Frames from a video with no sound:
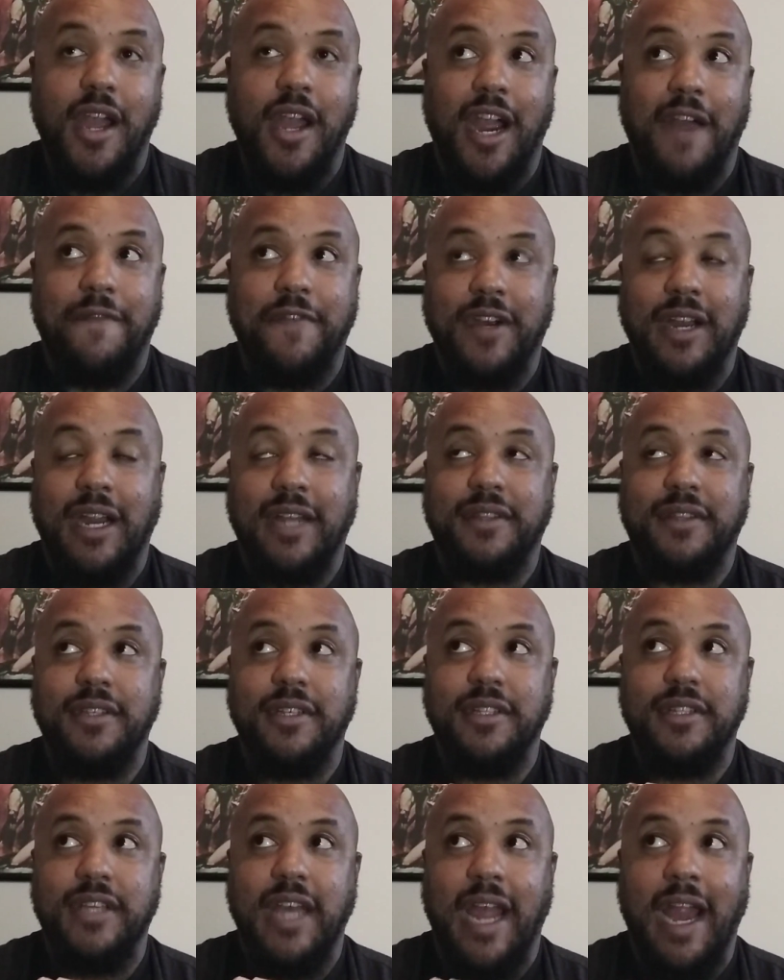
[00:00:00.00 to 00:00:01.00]
I forgot
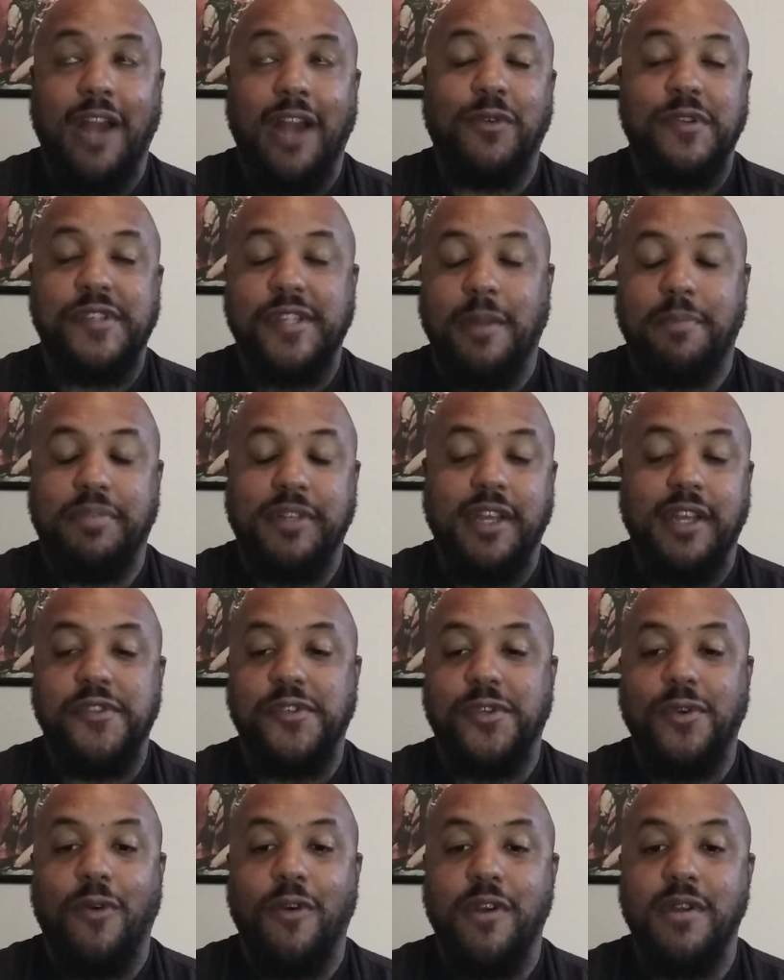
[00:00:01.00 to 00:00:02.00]
the, the actress that
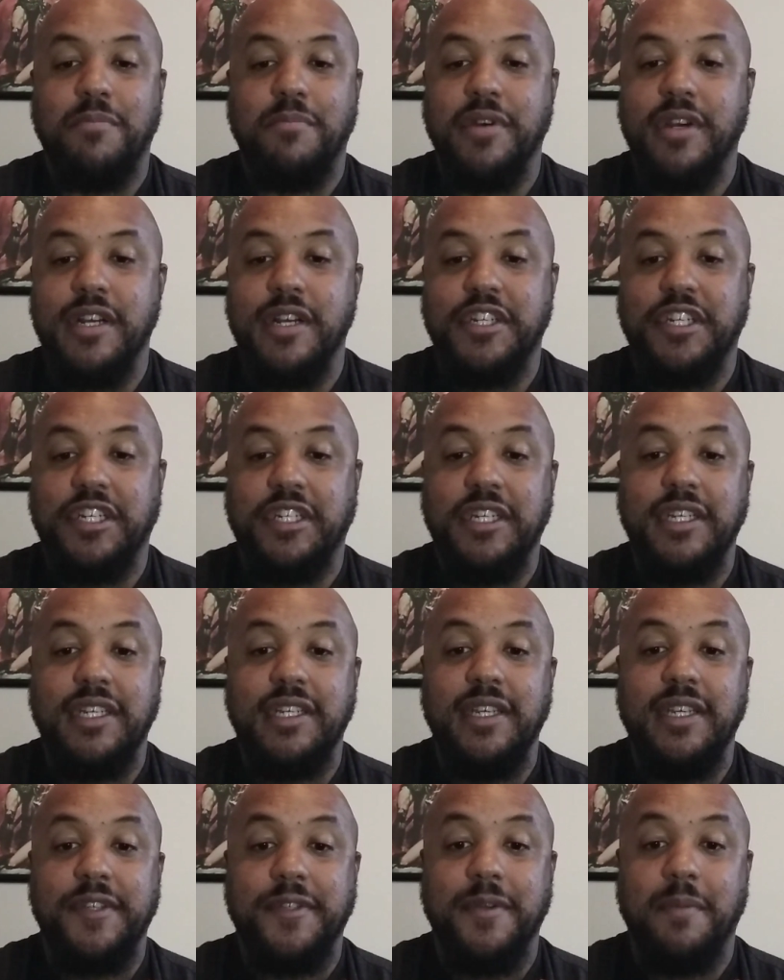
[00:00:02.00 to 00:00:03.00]
plays Tori, but
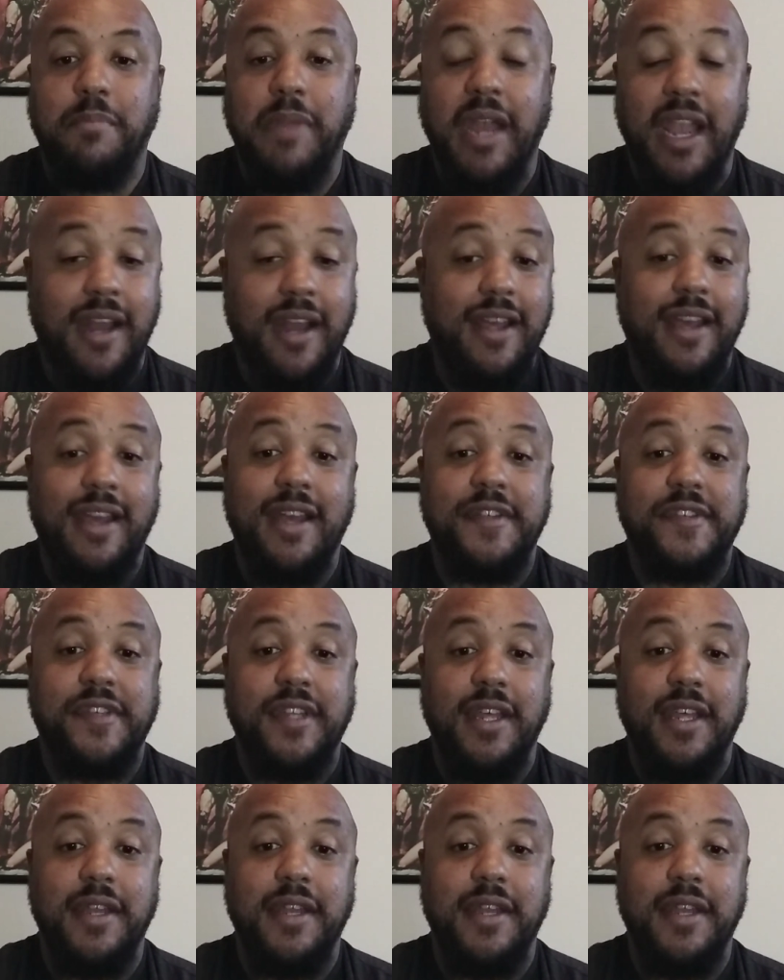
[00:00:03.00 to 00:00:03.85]
she is a badass,